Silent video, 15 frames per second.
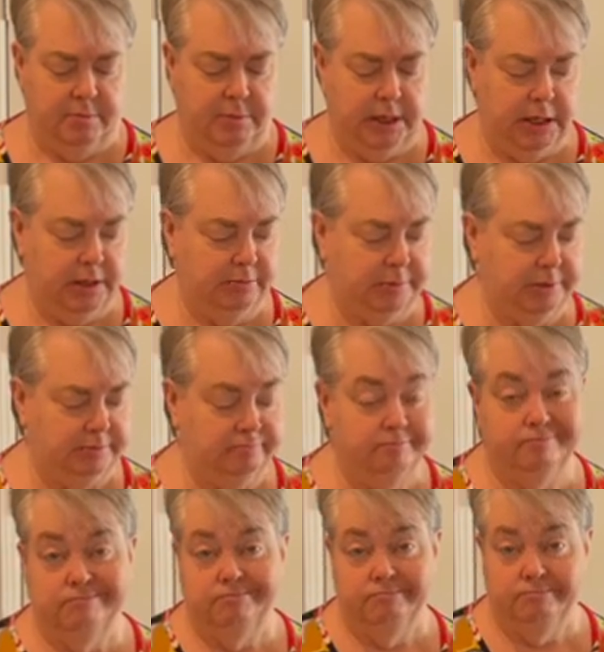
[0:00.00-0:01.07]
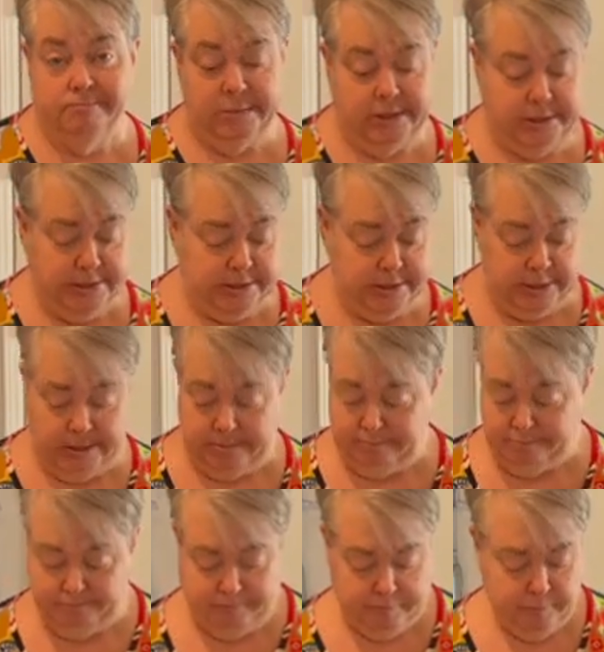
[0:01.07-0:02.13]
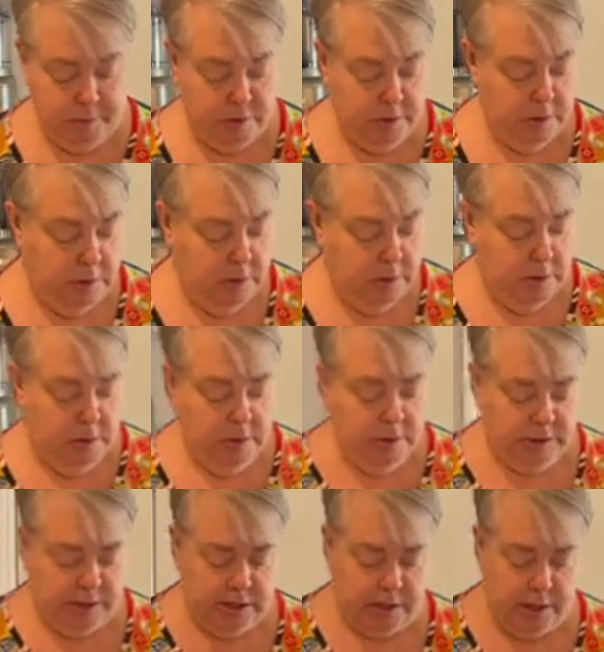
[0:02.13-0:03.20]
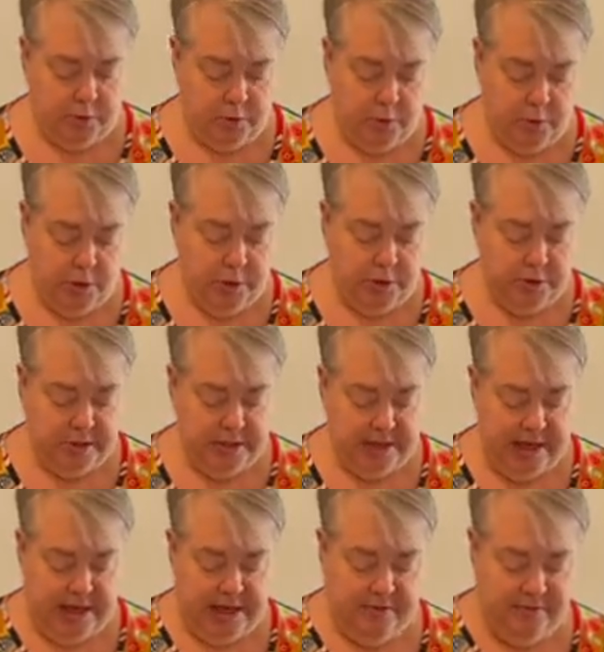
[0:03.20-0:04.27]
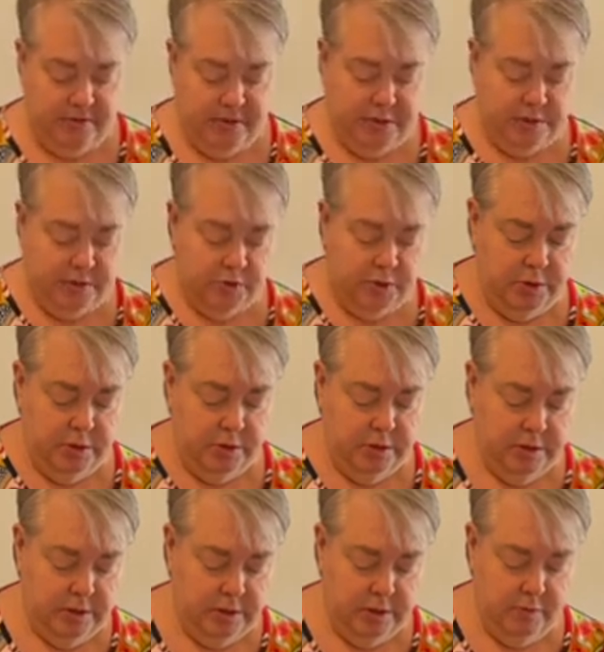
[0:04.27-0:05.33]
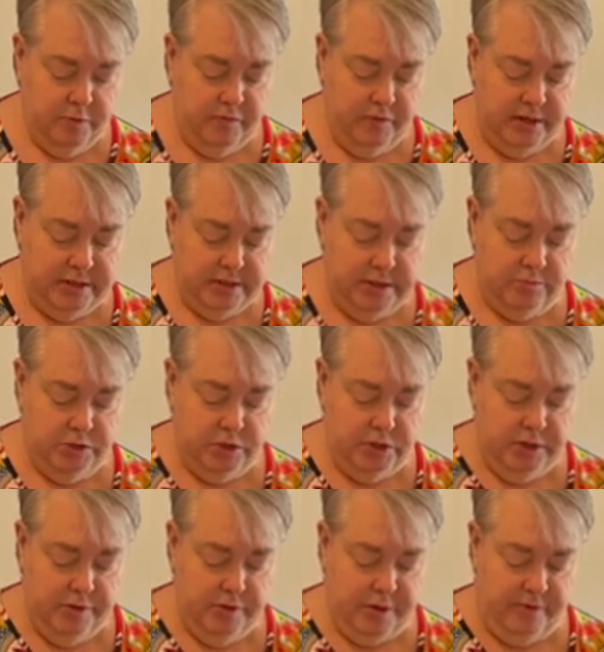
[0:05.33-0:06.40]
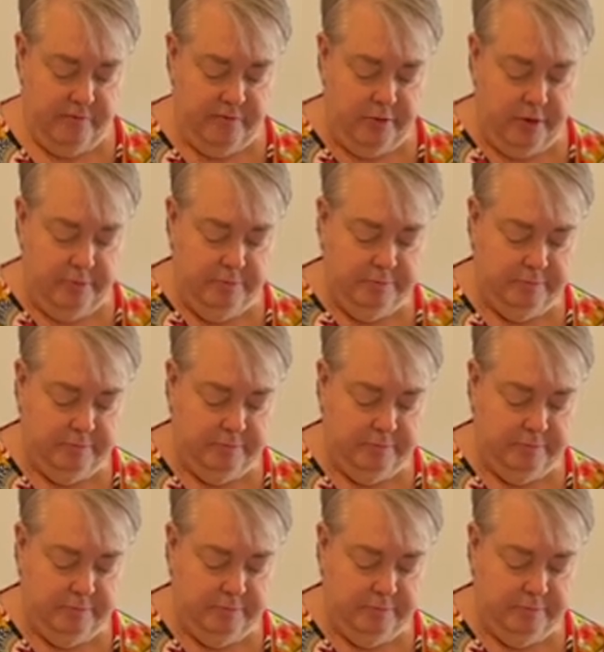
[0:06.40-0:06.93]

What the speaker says: block, but I didn't see it. So we're going to use the half of this one, and then we'll find something to use the other half for.